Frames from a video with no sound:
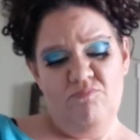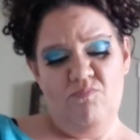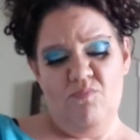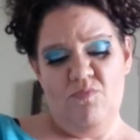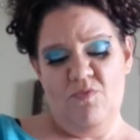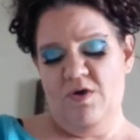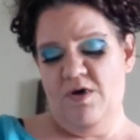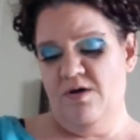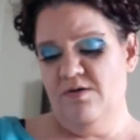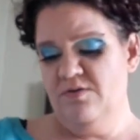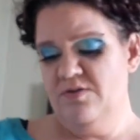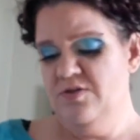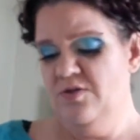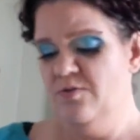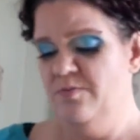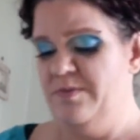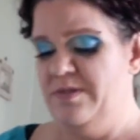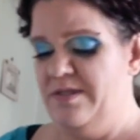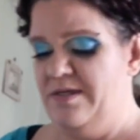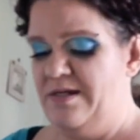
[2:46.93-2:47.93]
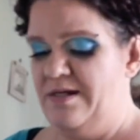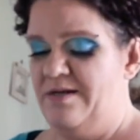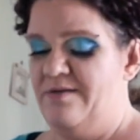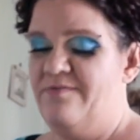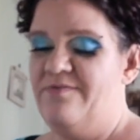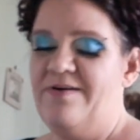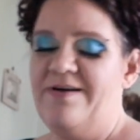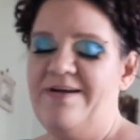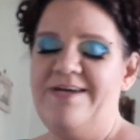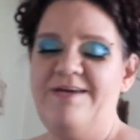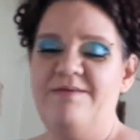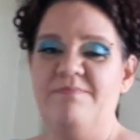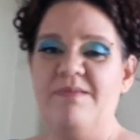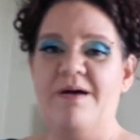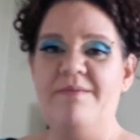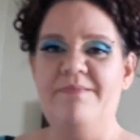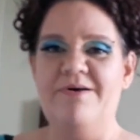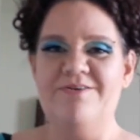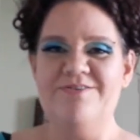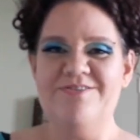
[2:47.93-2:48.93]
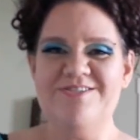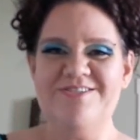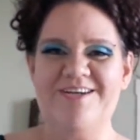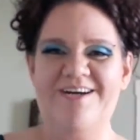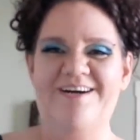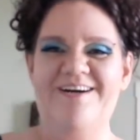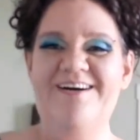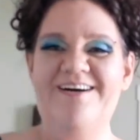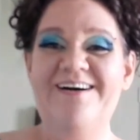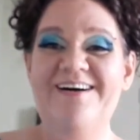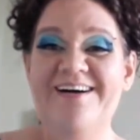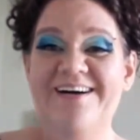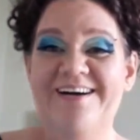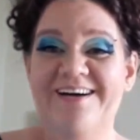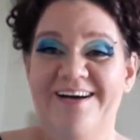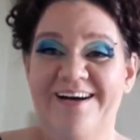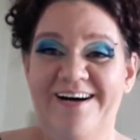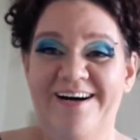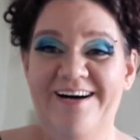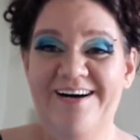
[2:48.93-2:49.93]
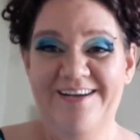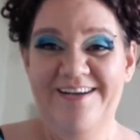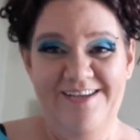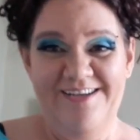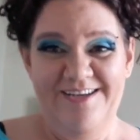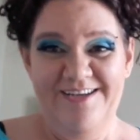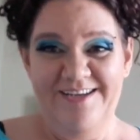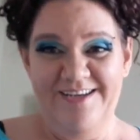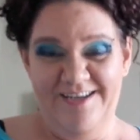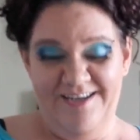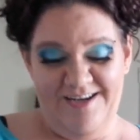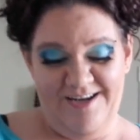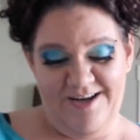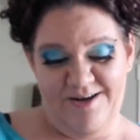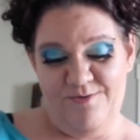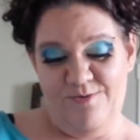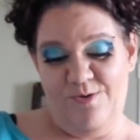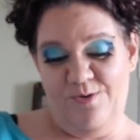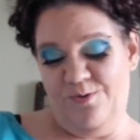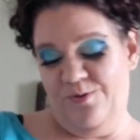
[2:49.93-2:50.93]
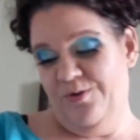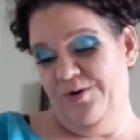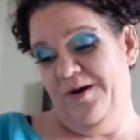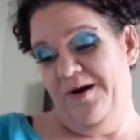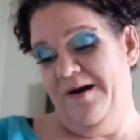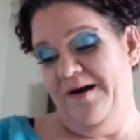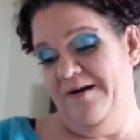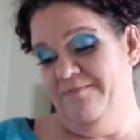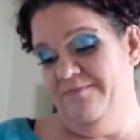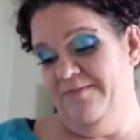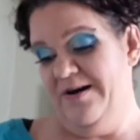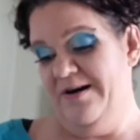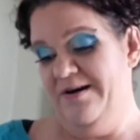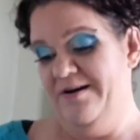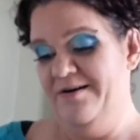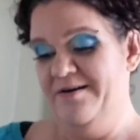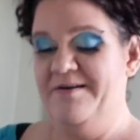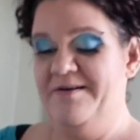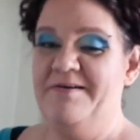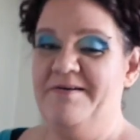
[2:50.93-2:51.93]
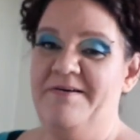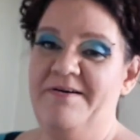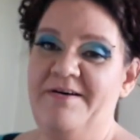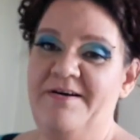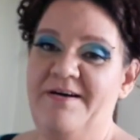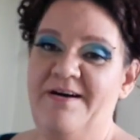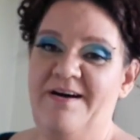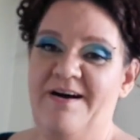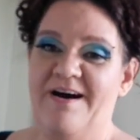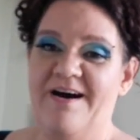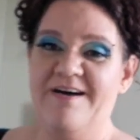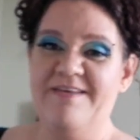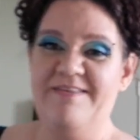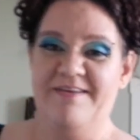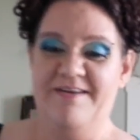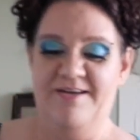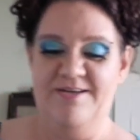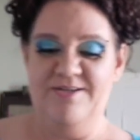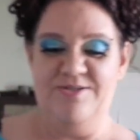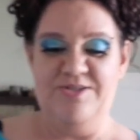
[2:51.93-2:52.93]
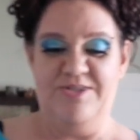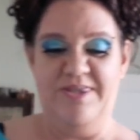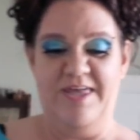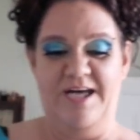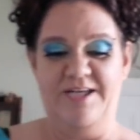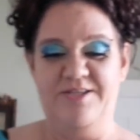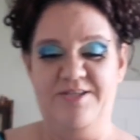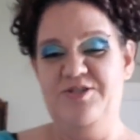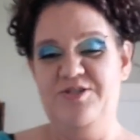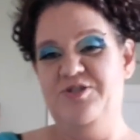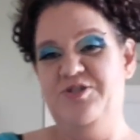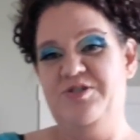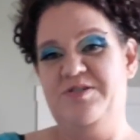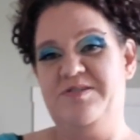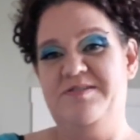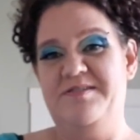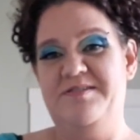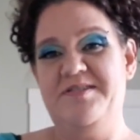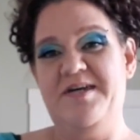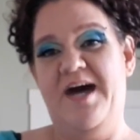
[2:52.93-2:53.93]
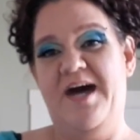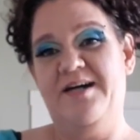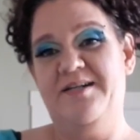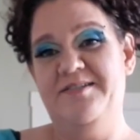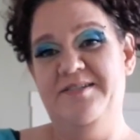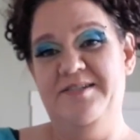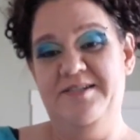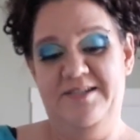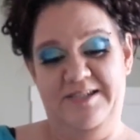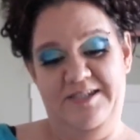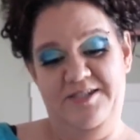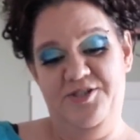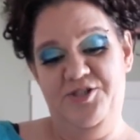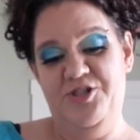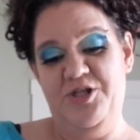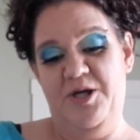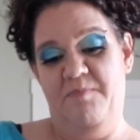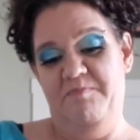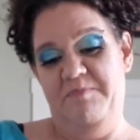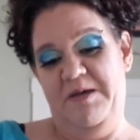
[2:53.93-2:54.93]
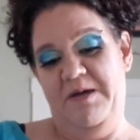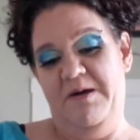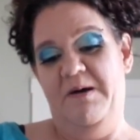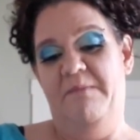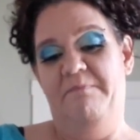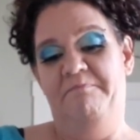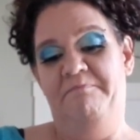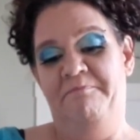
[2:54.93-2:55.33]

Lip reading: Kong told me that if I keep my mouth shut, I won't cry, but I think that's just a tactic to shut me up.